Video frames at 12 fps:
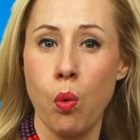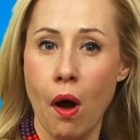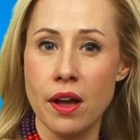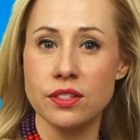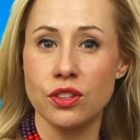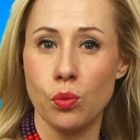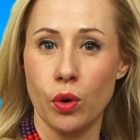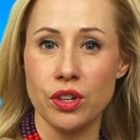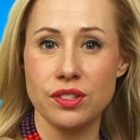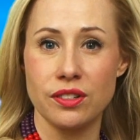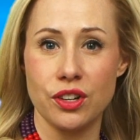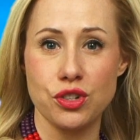was the
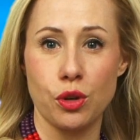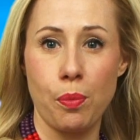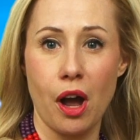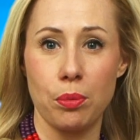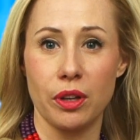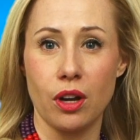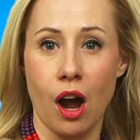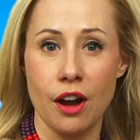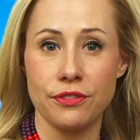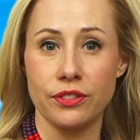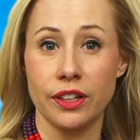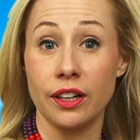worst initial public
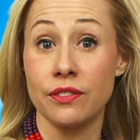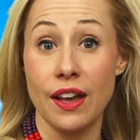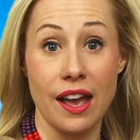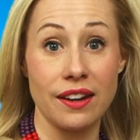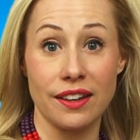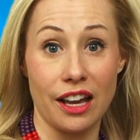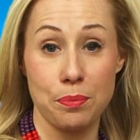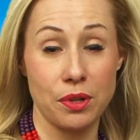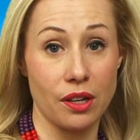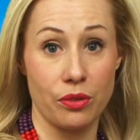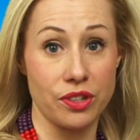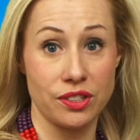offering of any
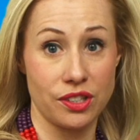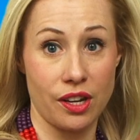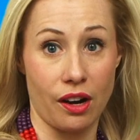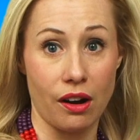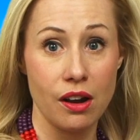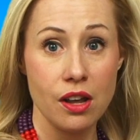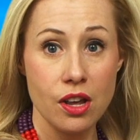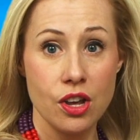IPO this year.